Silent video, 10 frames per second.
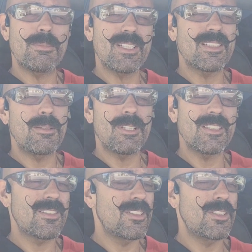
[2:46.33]
My stomach
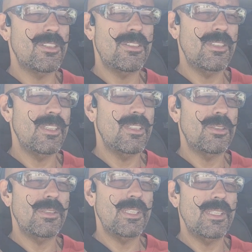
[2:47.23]
is still, you
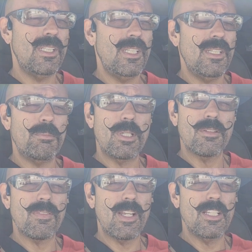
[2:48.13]
know,
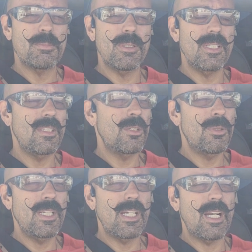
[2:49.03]
butterflies. But you know
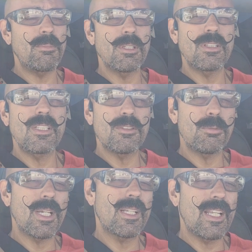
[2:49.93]
what? I'm learning to
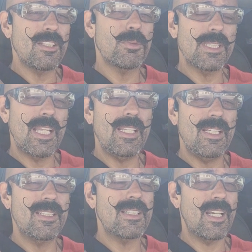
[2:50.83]
recognize what that
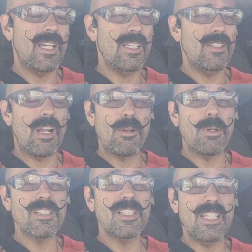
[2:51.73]
is. You know, I
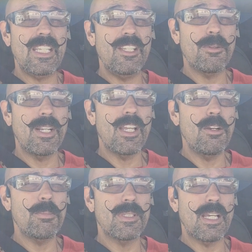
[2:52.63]
was going to eat right
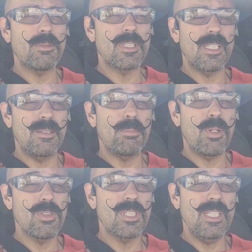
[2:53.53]
now, but that was an
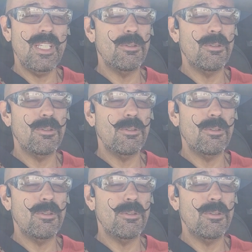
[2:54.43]
impulse eat.